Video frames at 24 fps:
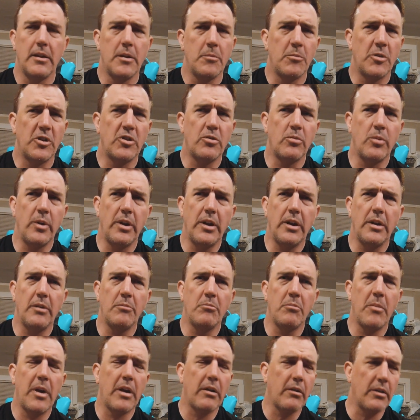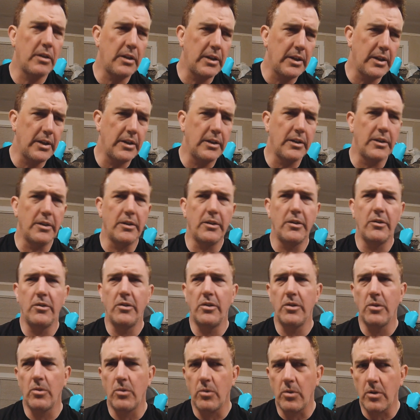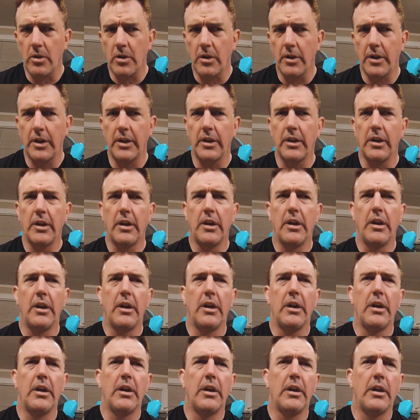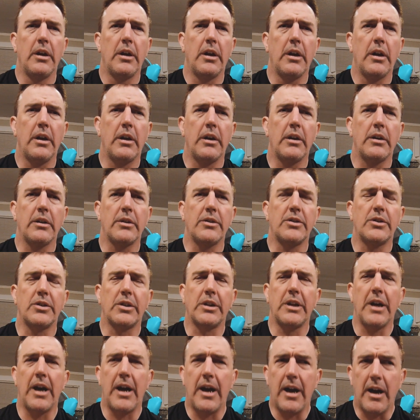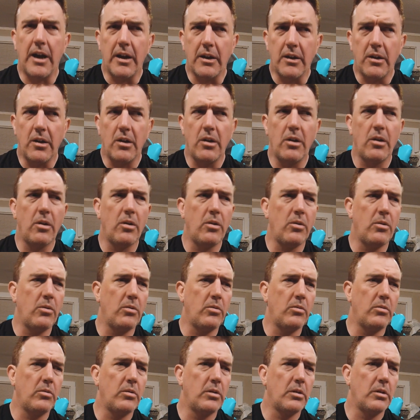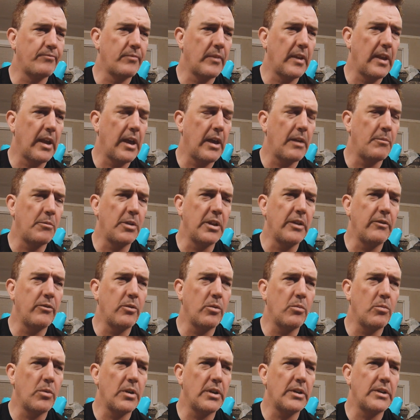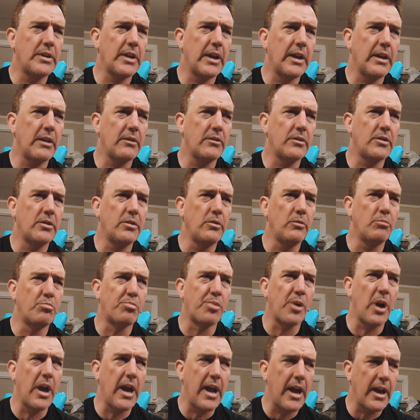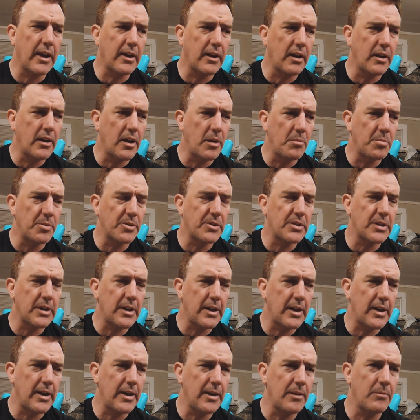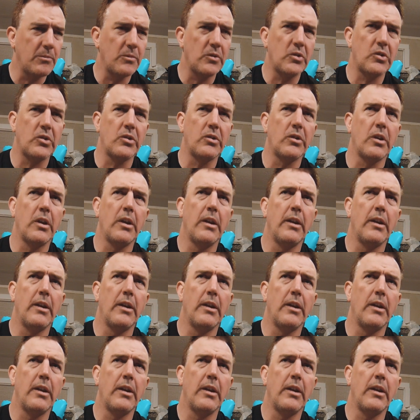between Maryland and New York, Chicago. I believe we went down to Bragg a couple times,